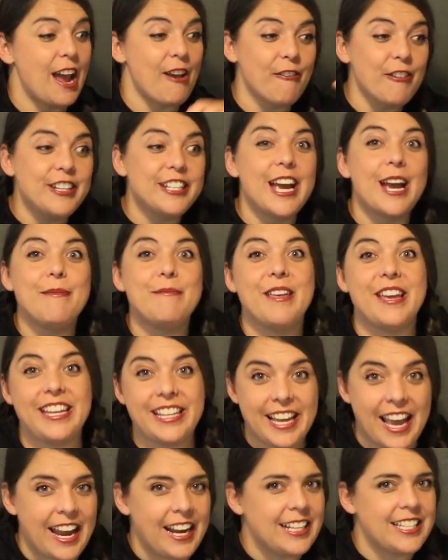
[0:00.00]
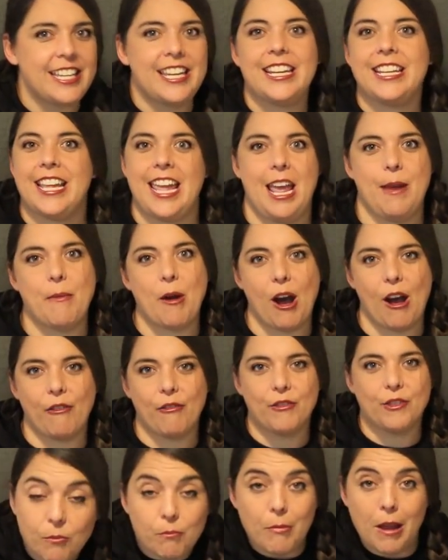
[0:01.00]
every time they yanked, it came
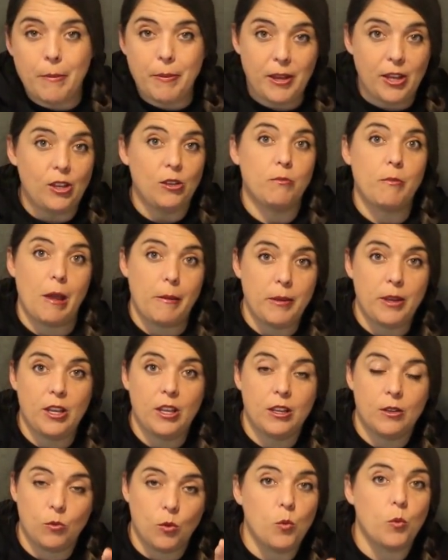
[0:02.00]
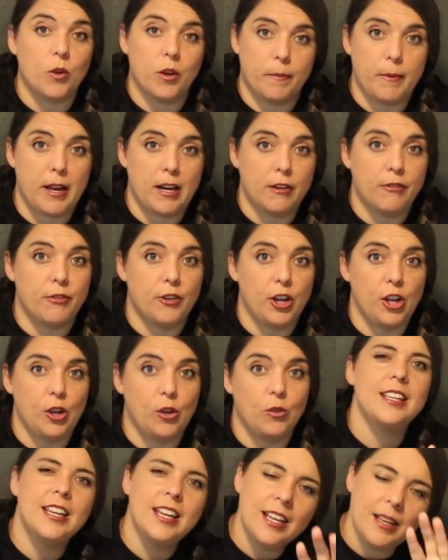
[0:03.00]
off. Maybe, maybe it will work better for
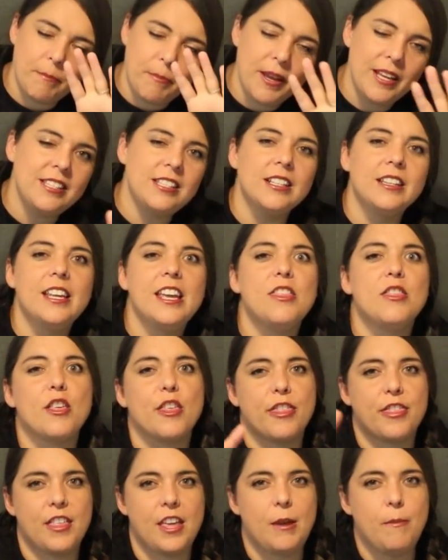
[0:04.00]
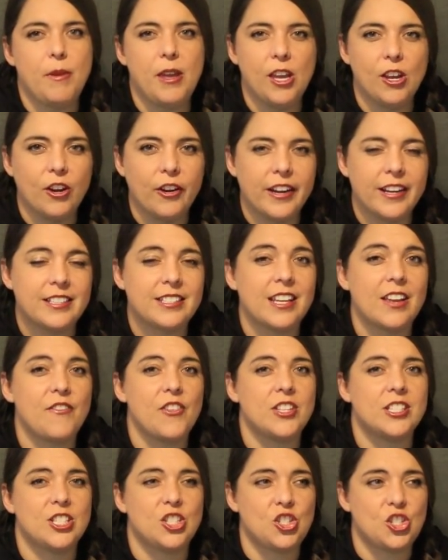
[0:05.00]
you. Basically, the theme here is that
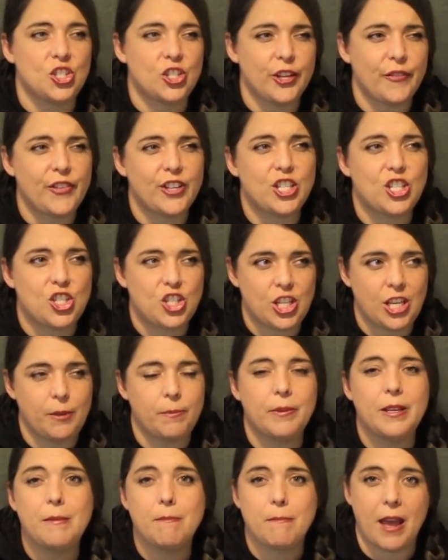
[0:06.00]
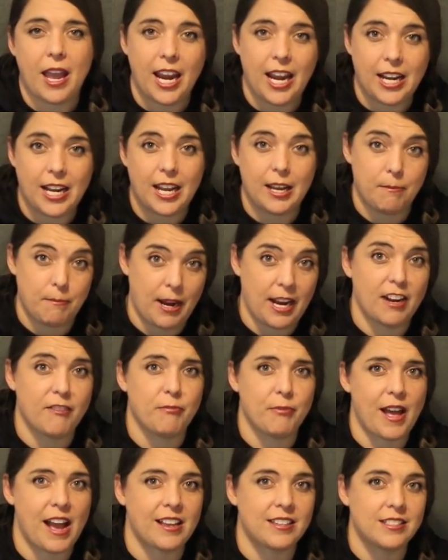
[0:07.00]
if it's if it's cheaply made and made
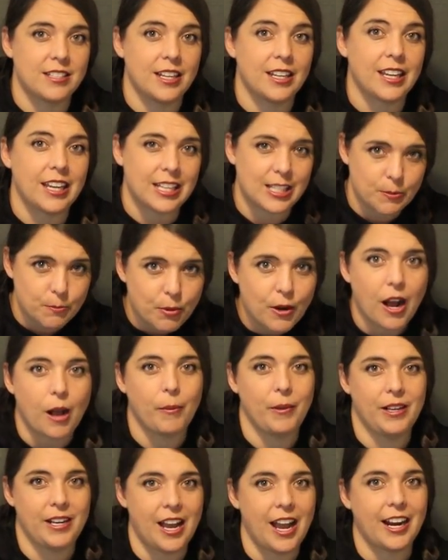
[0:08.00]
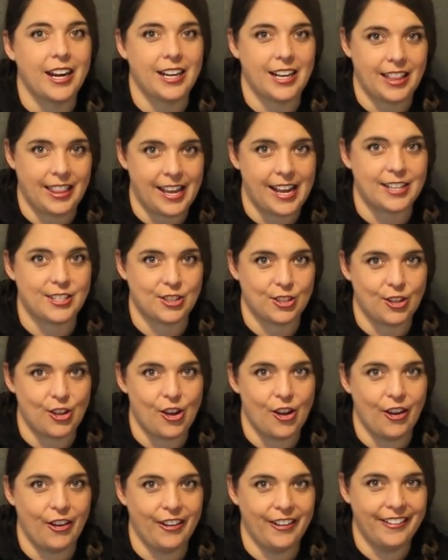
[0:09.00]
of plastic, it's probably not gonna last
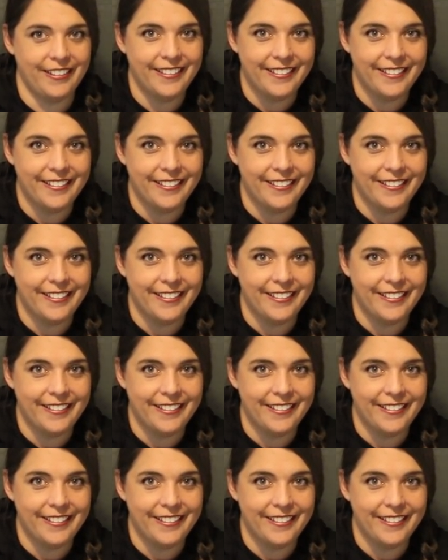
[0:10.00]
long.